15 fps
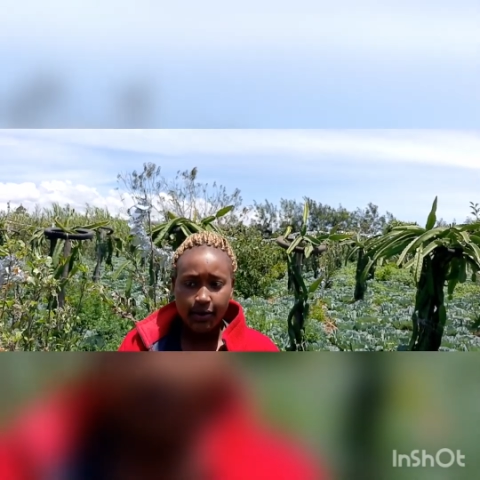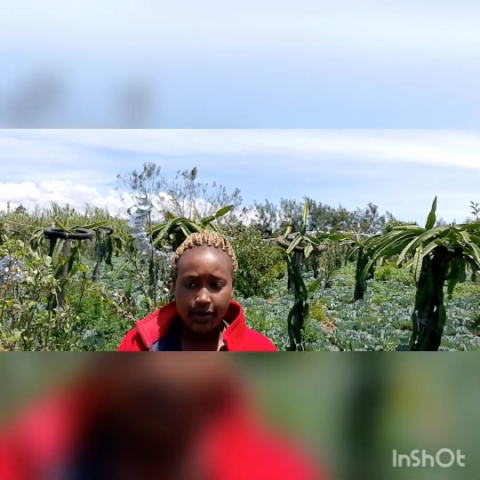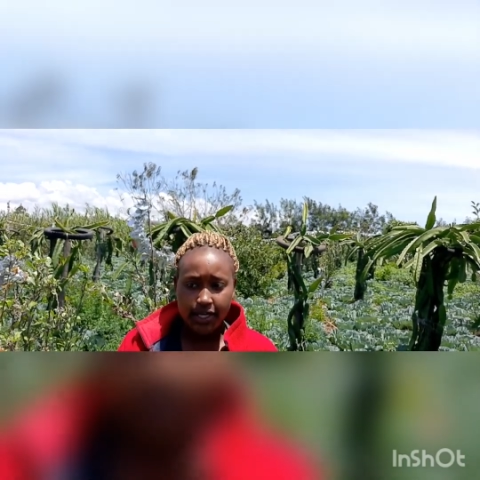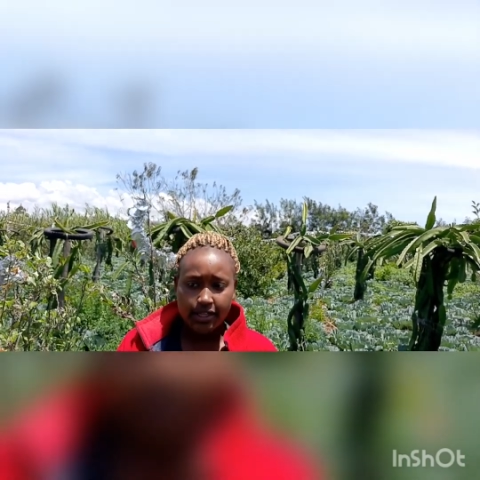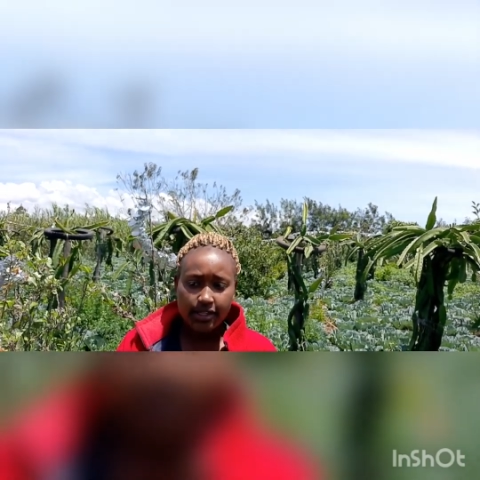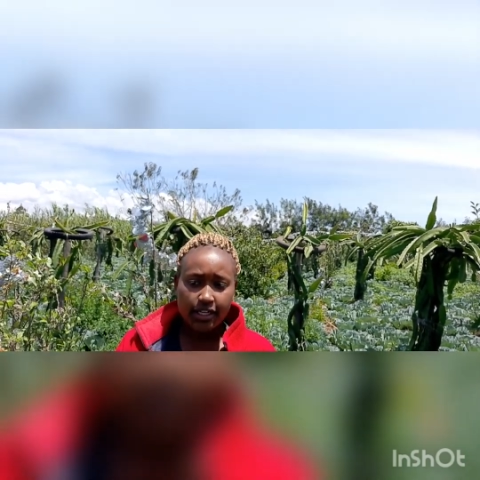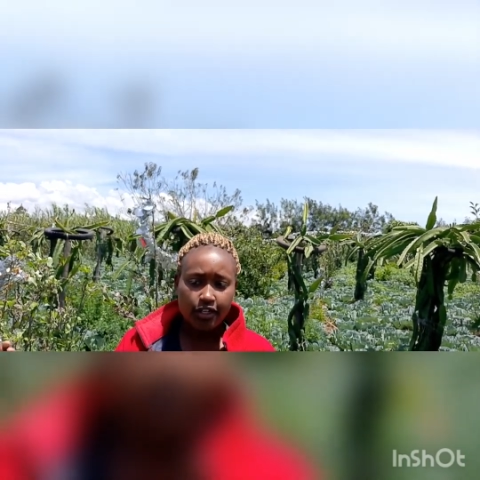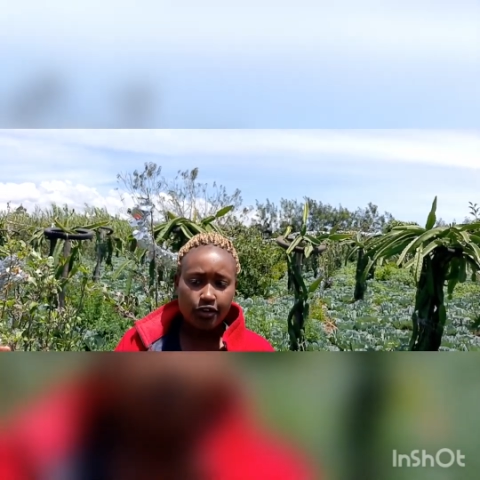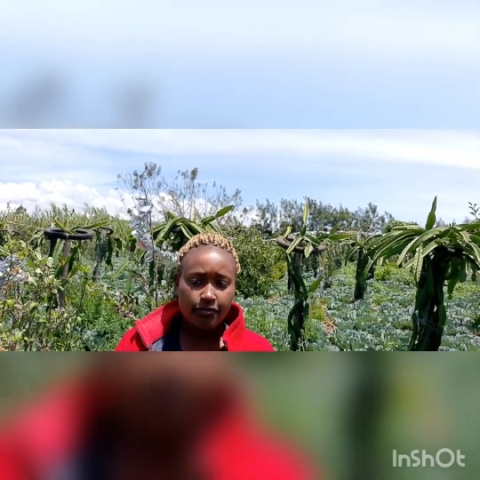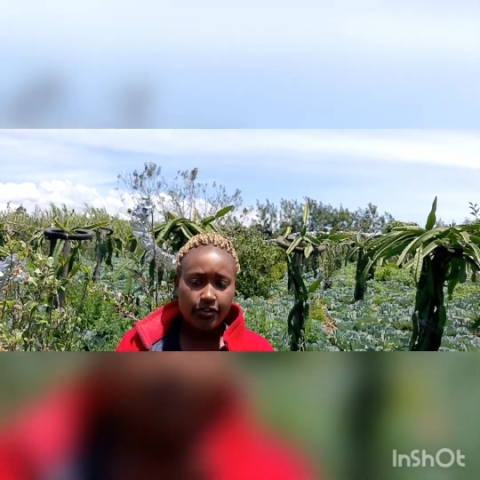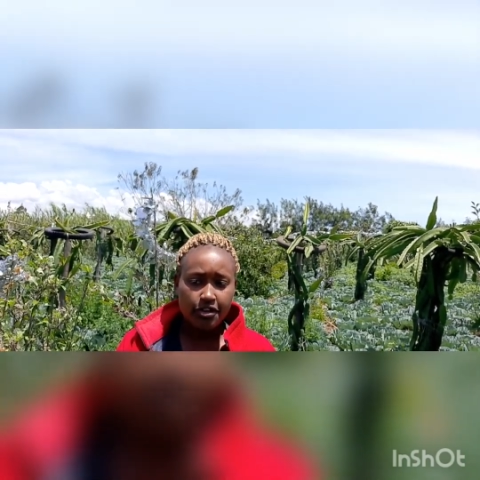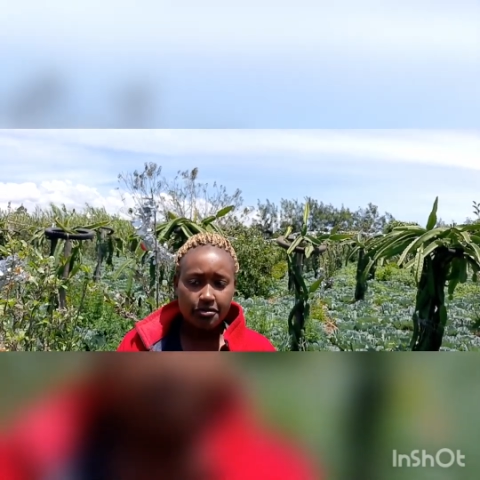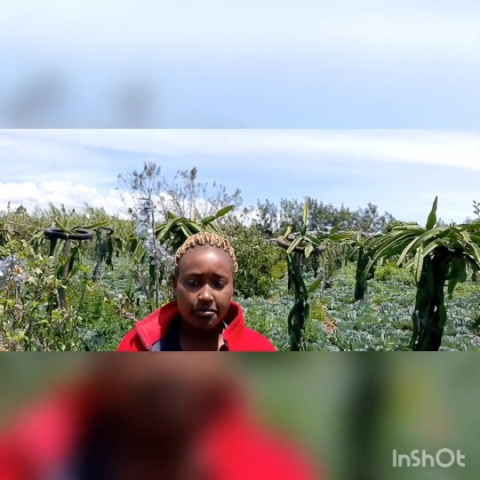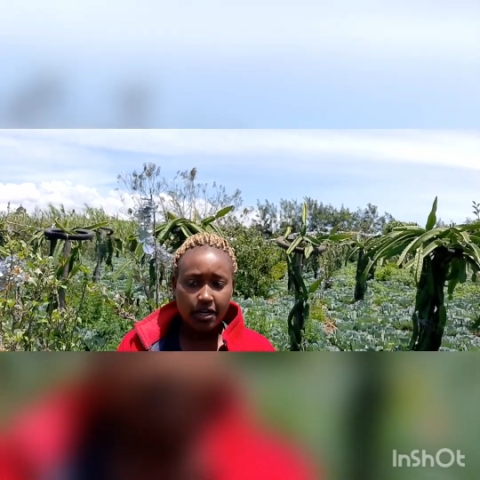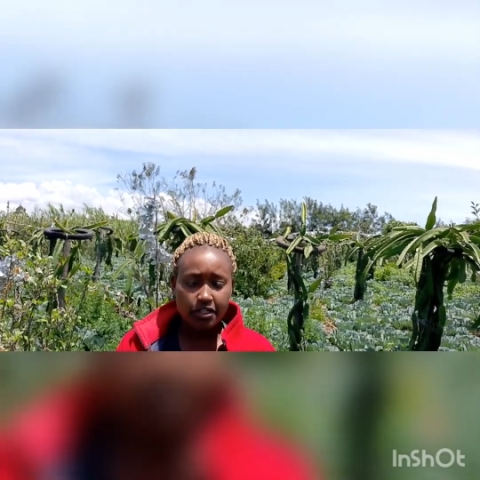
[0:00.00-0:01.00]
Okay, thank you
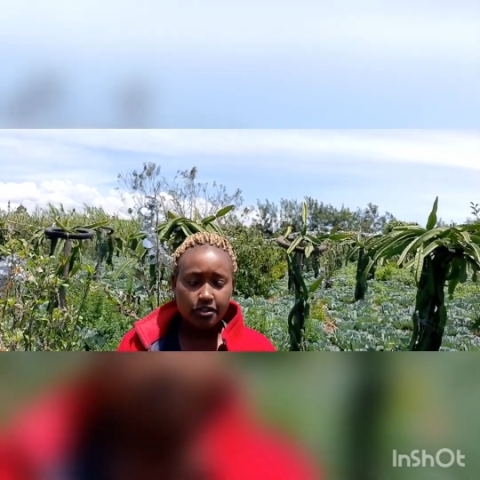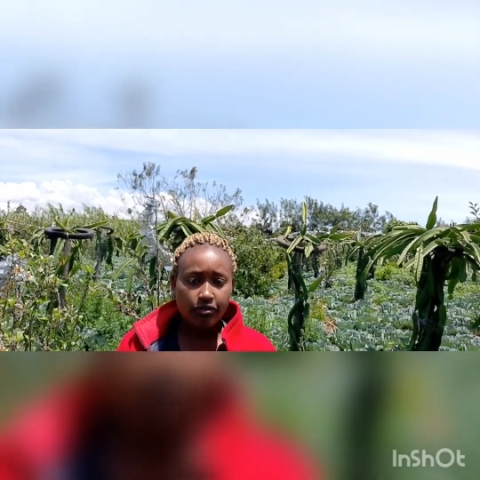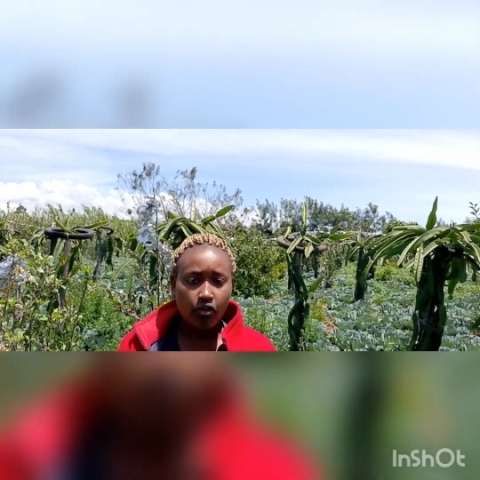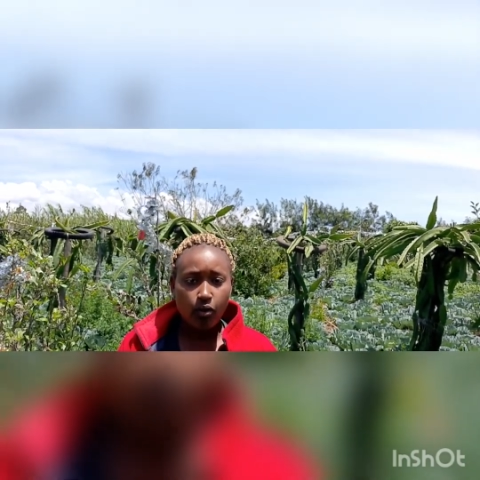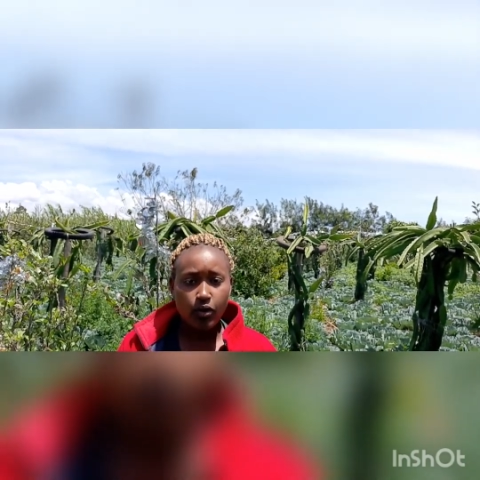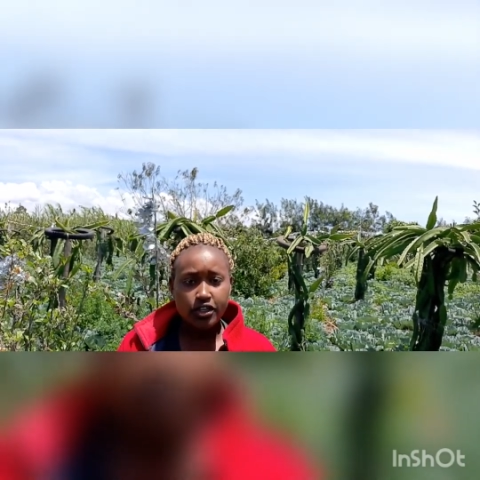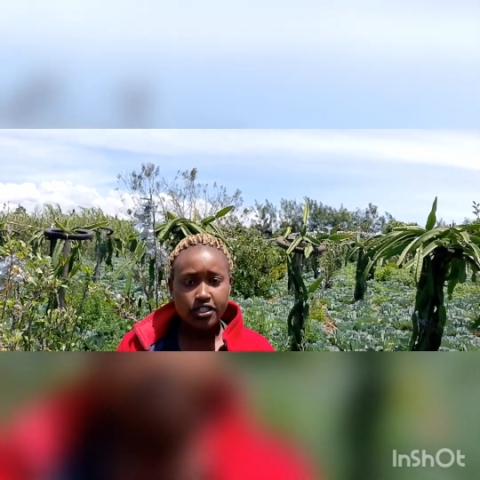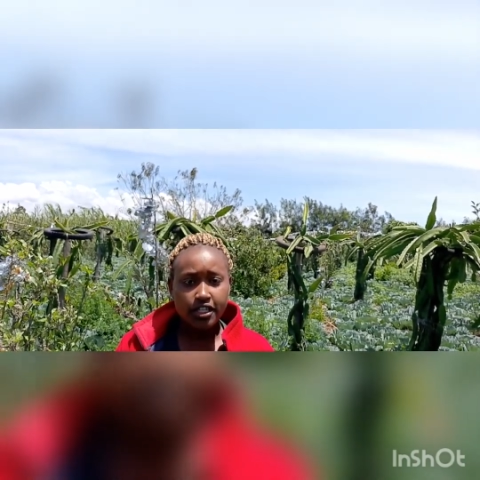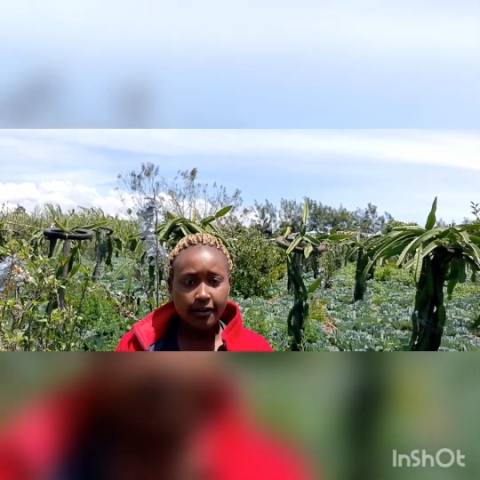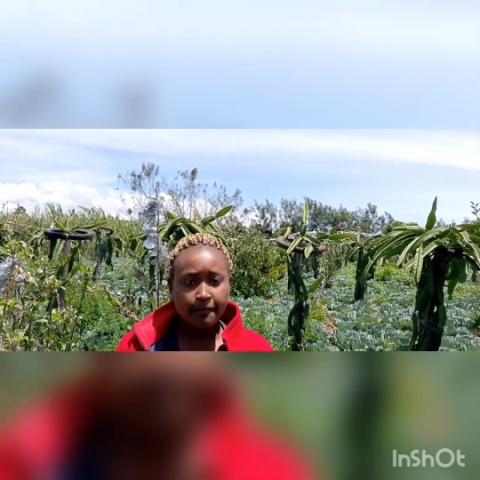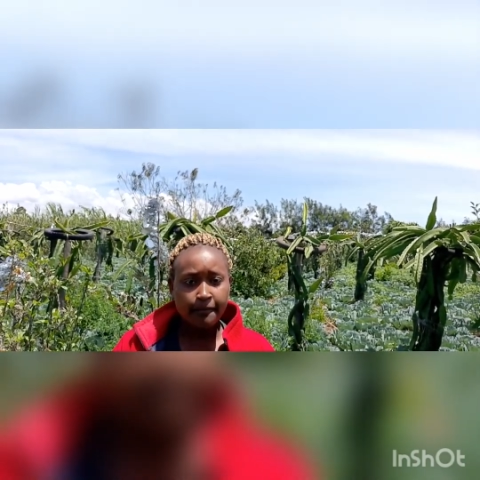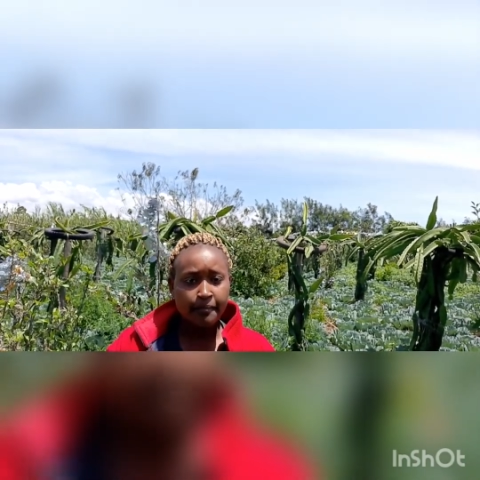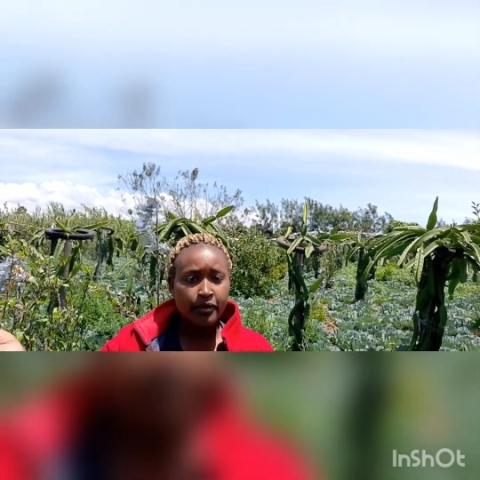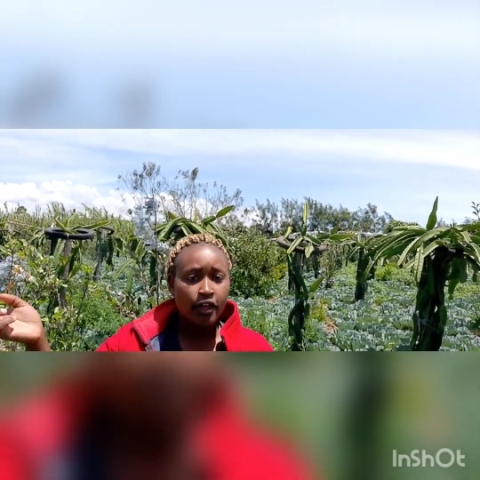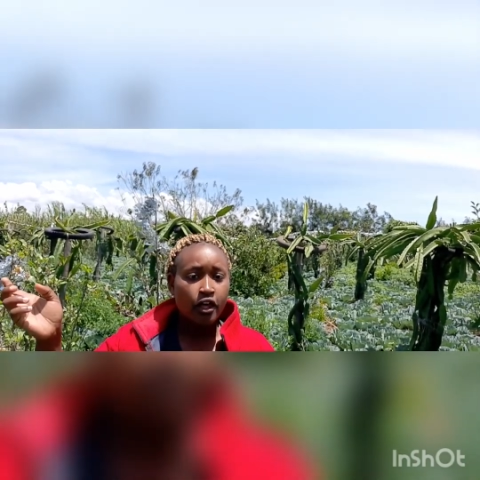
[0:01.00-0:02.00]
very much for
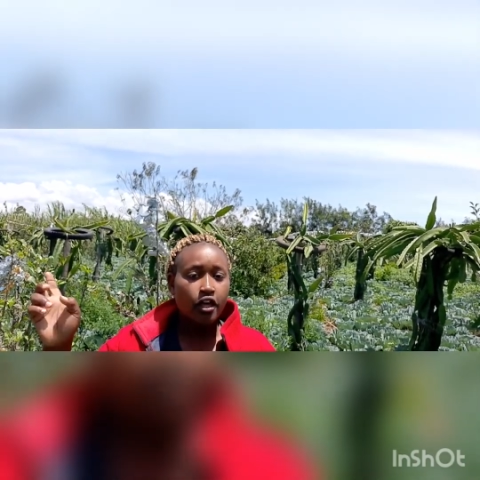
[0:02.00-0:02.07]
watching.